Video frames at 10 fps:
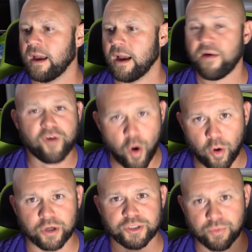Of
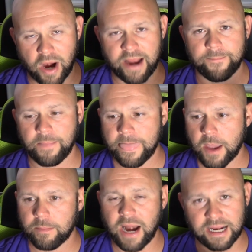course, right?
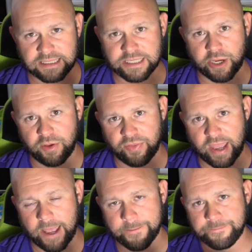But I can tell you
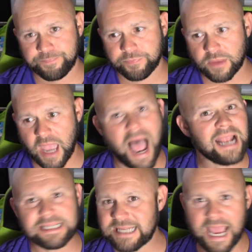that I
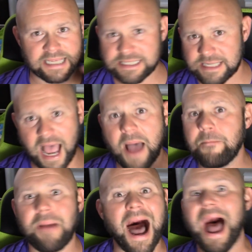test, I
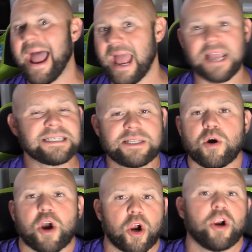buy, I
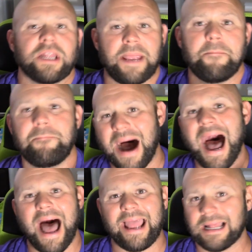still currently
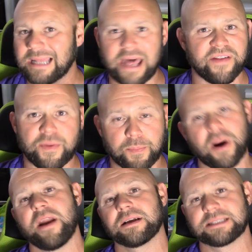buy a lot of the
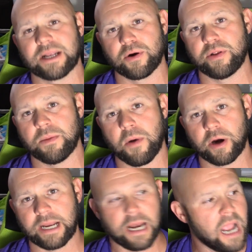products that are on the
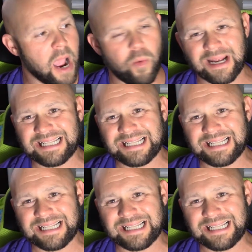market. I want to